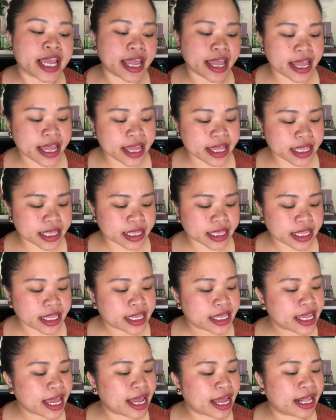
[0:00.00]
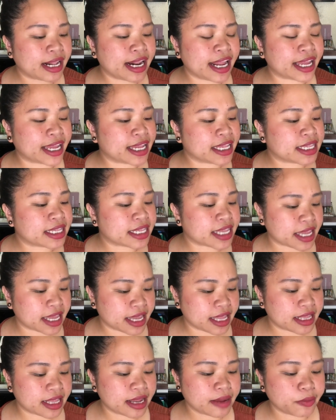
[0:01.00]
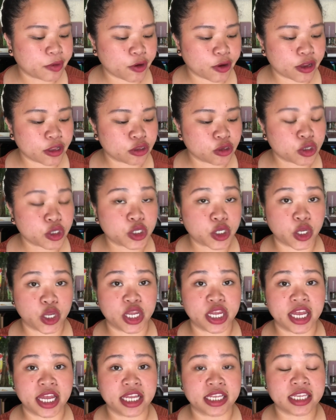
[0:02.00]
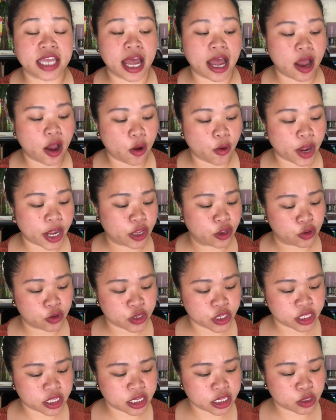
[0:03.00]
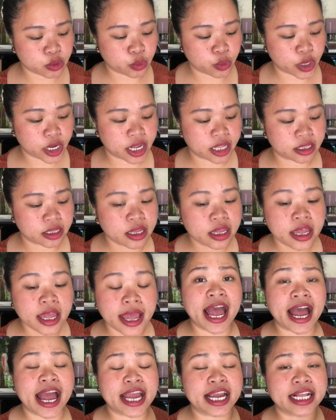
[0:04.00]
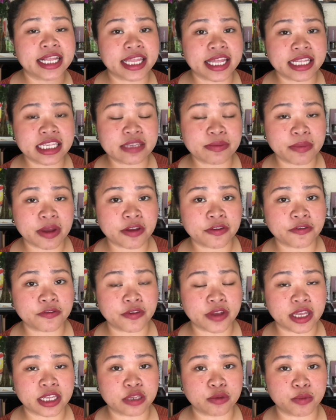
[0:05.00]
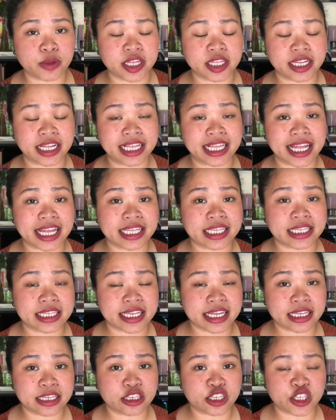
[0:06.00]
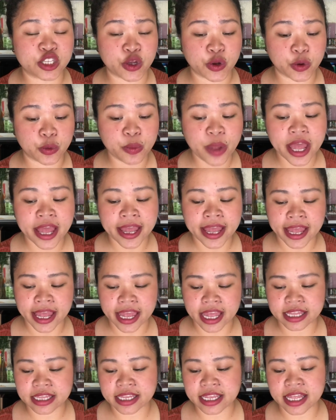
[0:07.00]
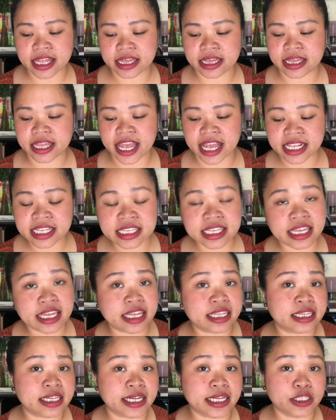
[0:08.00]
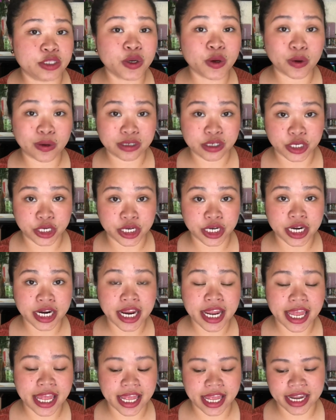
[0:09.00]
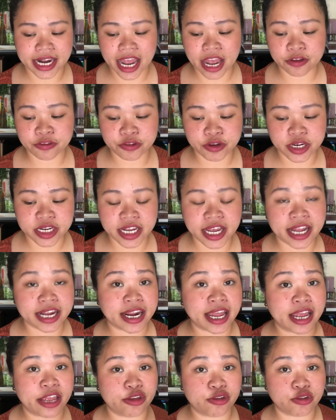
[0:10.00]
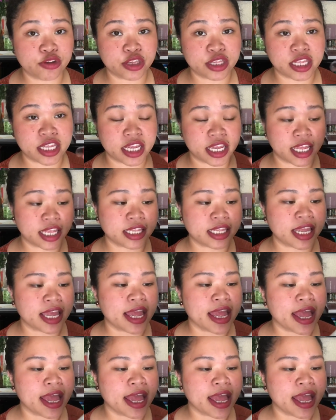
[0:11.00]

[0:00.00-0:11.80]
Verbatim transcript: and yeah like I said I'm going to show you guys how I use this one I cleanse my face with cleansing soap and then next it's a toner and after that I use this